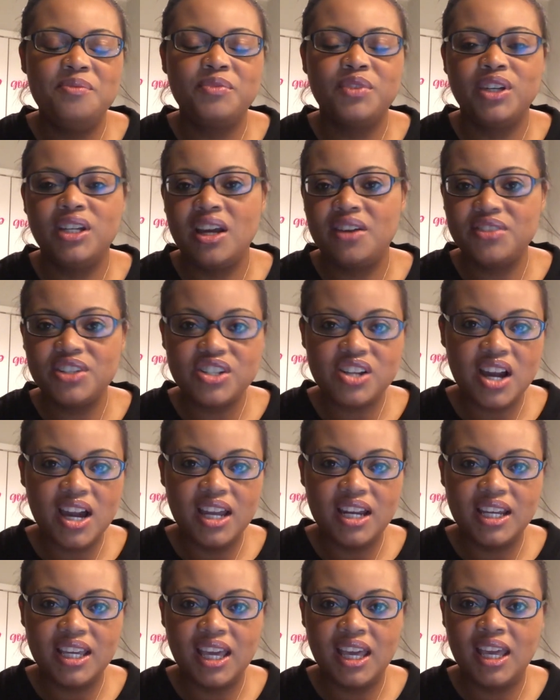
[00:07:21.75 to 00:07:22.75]
We never
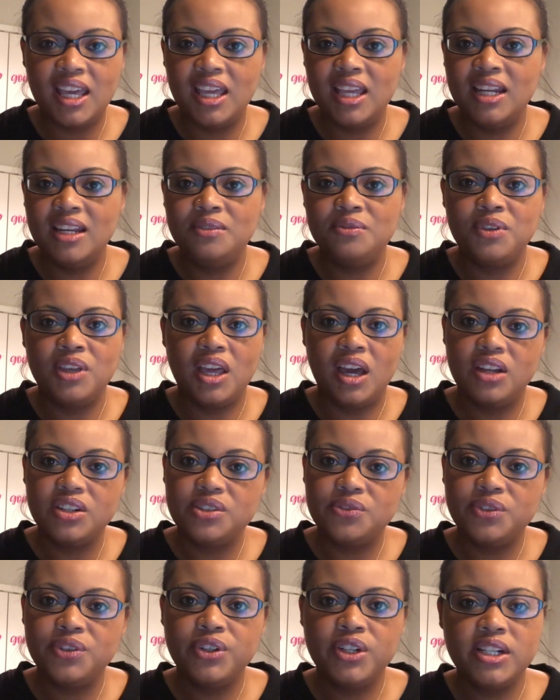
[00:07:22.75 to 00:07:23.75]
tried again, and we got
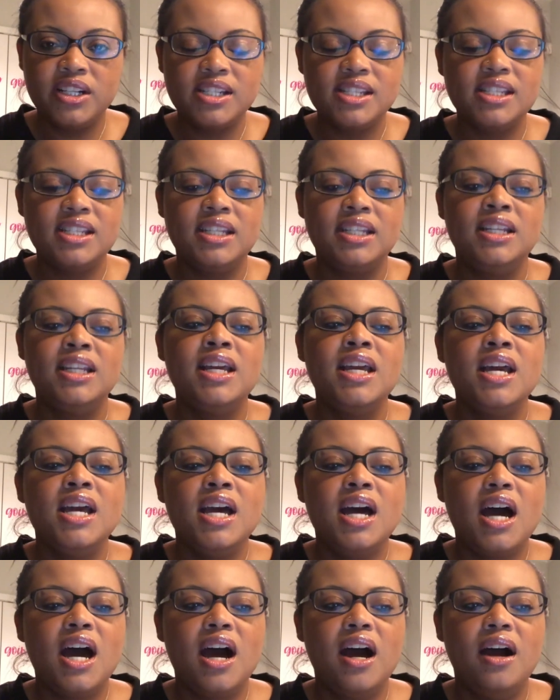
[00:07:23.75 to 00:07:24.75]
divorced, and
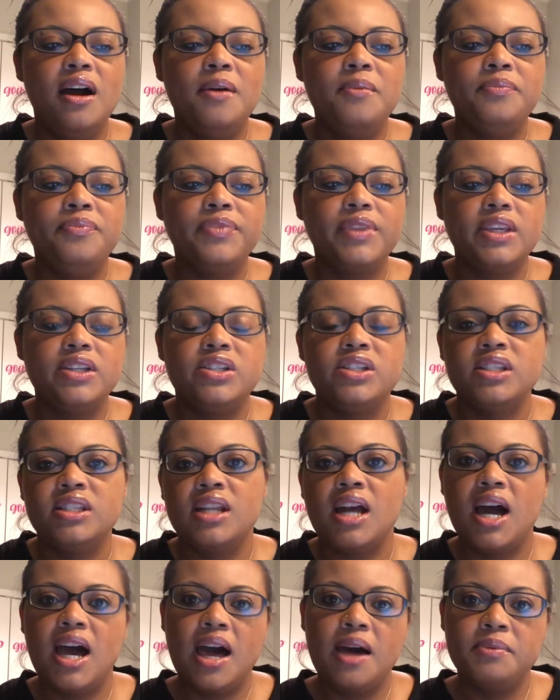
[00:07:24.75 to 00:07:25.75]
it's just
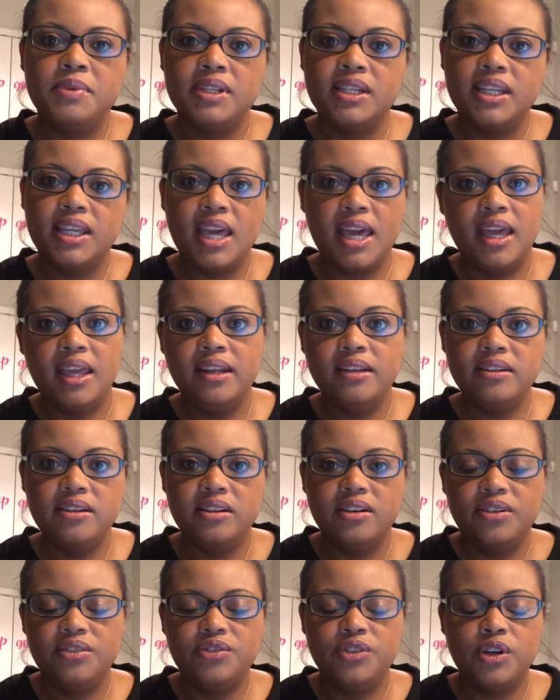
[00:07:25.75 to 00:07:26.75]
not happened again, you
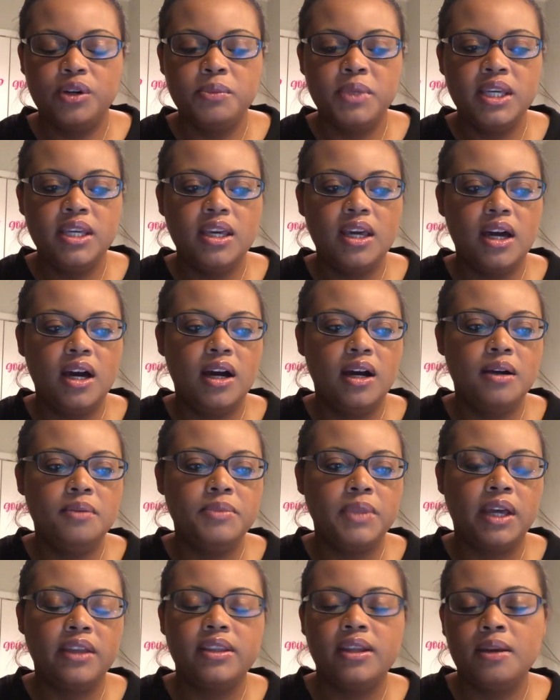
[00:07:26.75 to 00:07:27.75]
know, for me.
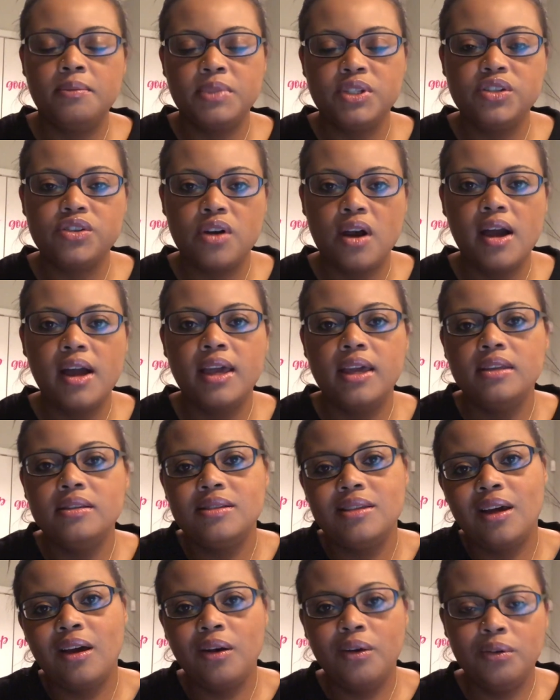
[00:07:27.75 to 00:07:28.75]
Not that I've been trying,
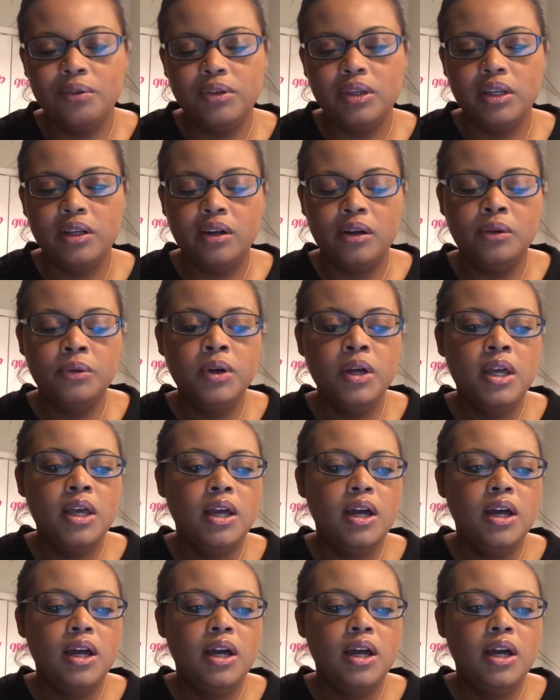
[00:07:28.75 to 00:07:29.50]
so, you know,